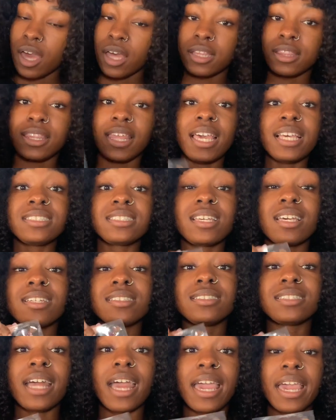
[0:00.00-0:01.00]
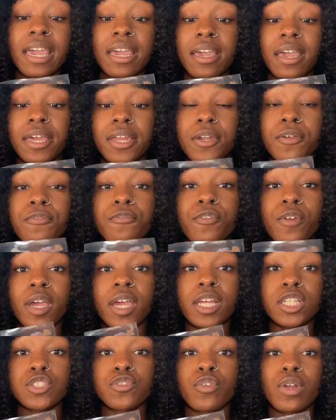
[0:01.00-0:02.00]
this could stay in the
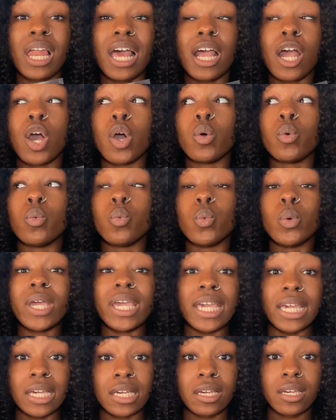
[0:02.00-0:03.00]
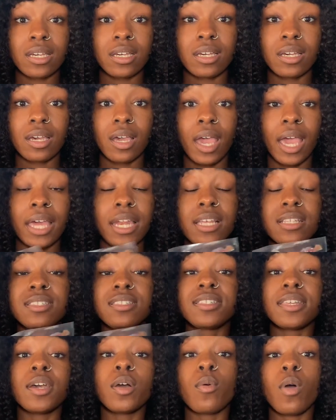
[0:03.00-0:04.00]
fridge for like a week and it
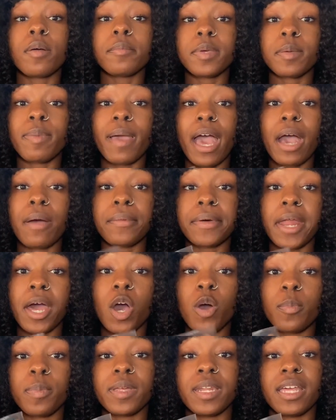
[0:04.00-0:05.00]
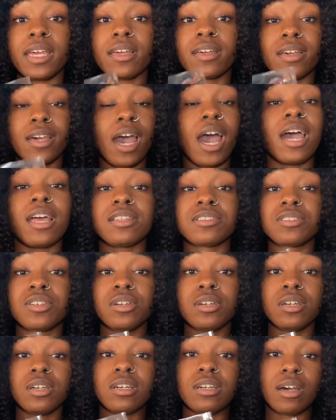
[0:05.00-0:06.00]
still won't be bad when I open it. God is
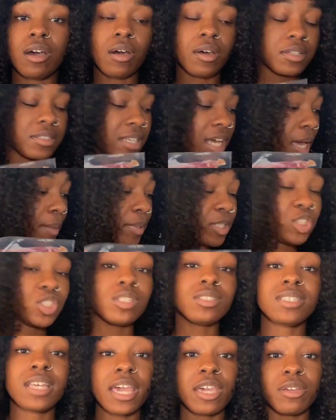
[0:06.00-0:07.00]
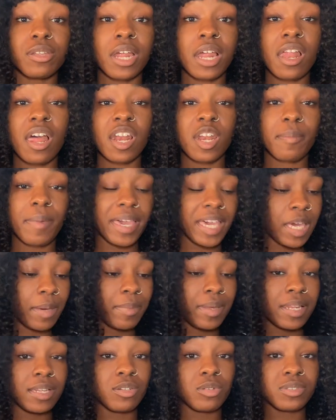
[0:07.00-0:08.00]
good all the time. It shouldn't take you that long to make it,
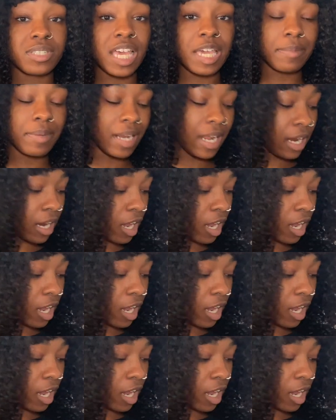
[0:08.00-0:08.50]
but it do take me that